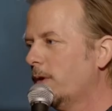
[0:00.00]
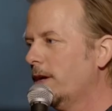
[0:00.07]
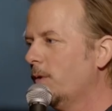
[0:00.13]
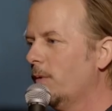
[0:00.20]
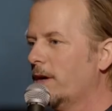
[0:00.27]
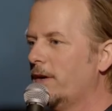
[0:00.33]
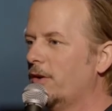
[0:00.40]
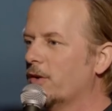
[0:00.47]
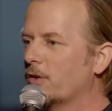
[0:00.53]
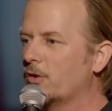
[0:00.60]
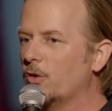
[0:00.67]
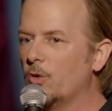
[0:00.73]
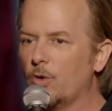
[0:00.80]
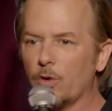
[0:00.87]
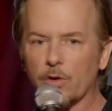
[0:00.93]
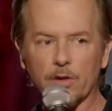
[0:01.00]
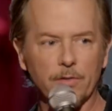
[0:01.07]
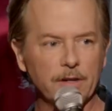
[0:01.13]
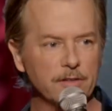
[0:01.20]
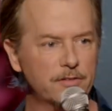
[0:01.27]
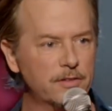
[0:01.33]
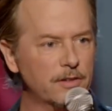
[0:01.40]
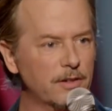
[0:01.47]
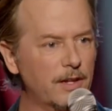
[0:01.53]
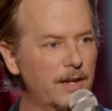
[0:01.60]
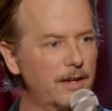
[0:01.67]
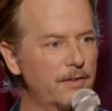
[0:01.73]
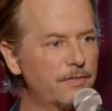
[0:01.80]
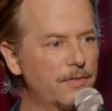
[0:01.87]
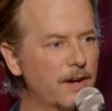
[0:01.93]
this what you want on your Google the rest of your
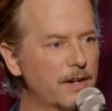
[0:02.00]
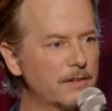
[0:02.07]
life,